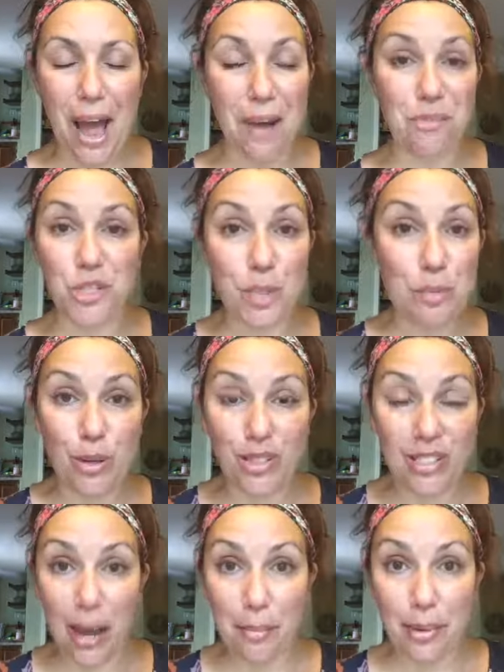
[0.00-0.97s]
just pulled
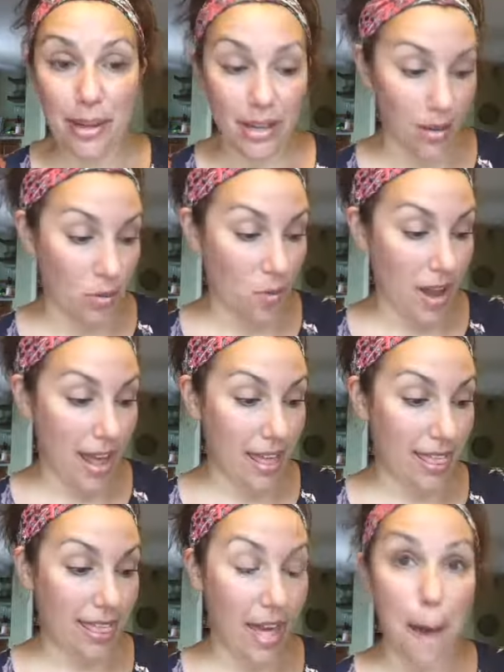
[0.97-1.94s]
up with
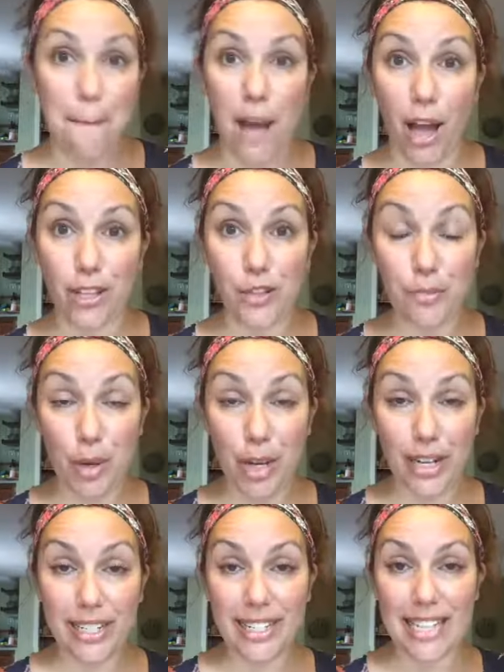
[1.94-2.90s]
a box of
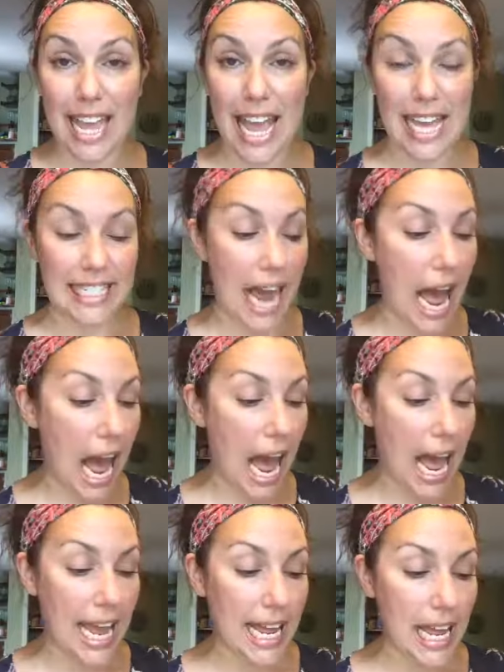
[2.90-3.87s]
books, and
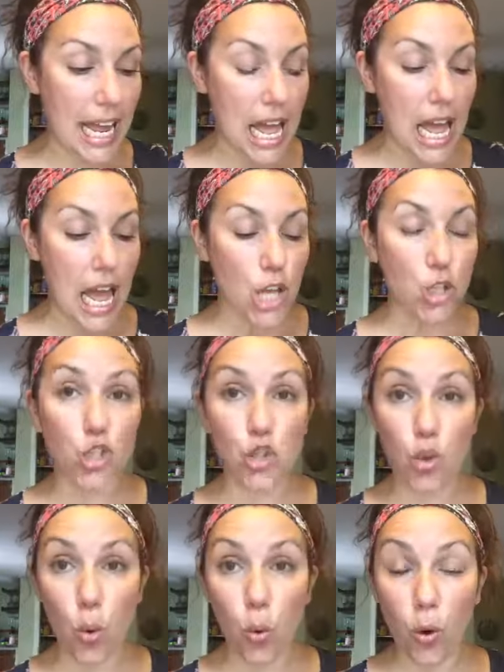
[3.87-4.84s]
I
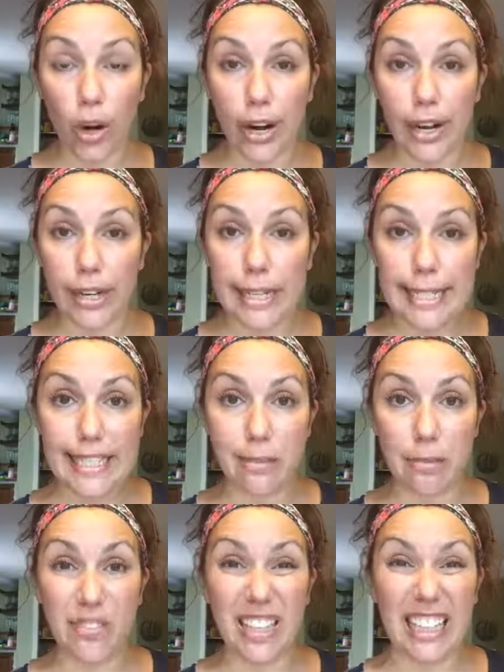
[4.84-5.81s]
scored some
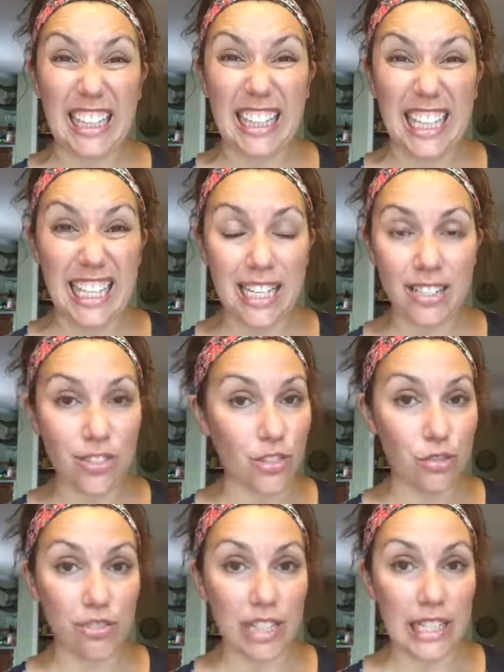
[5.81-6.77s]
of the latest
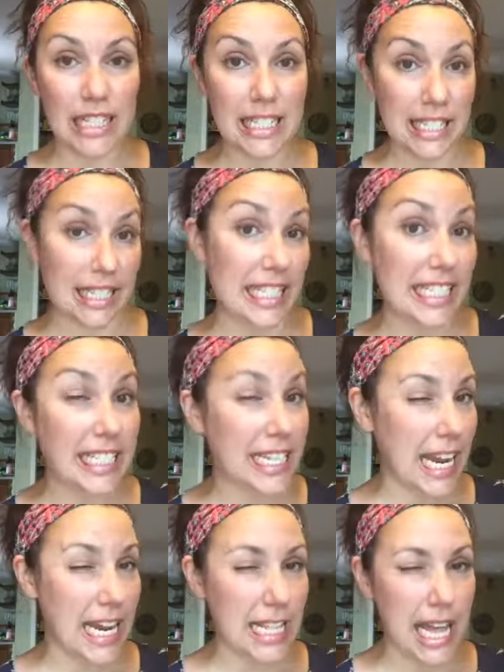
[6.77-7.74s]
new releases the
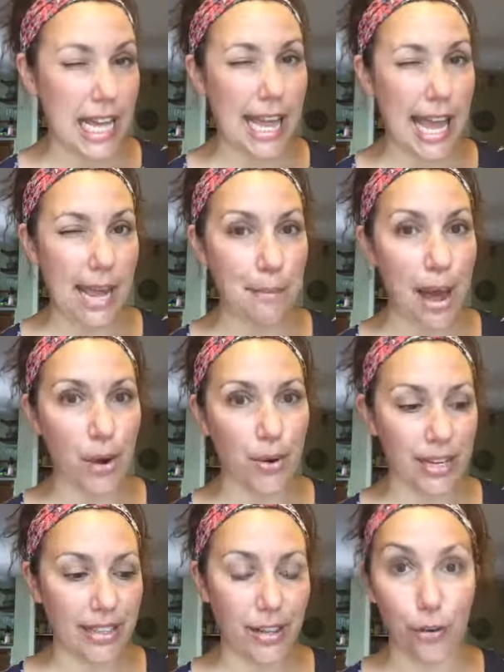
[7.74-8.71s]
day they came out,
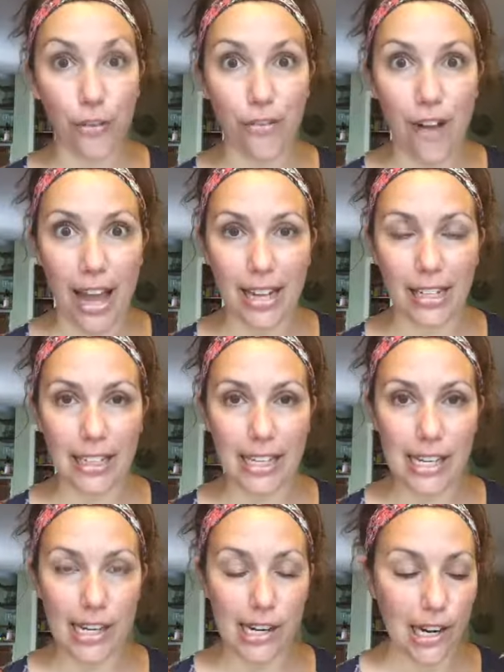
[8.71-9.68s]
and they're finally
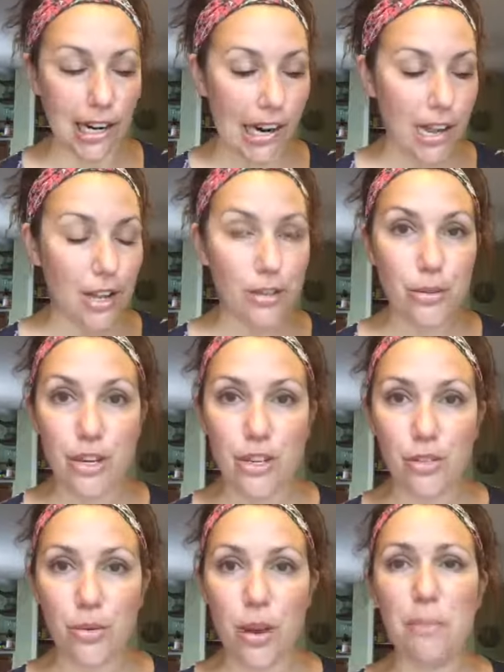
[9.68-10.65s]
here. So I
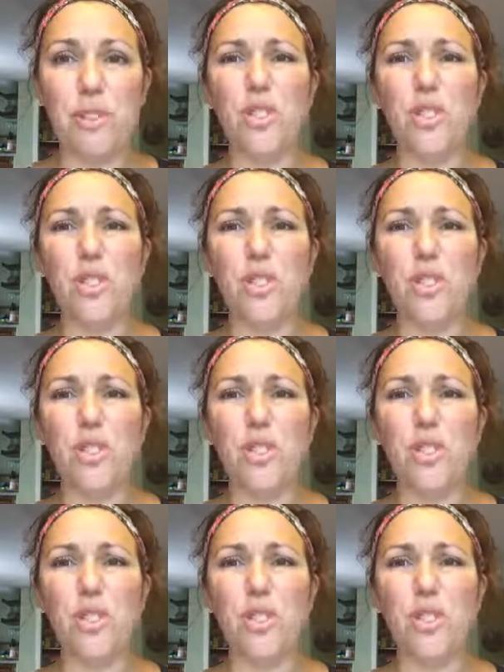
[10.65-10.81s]
just want, I'm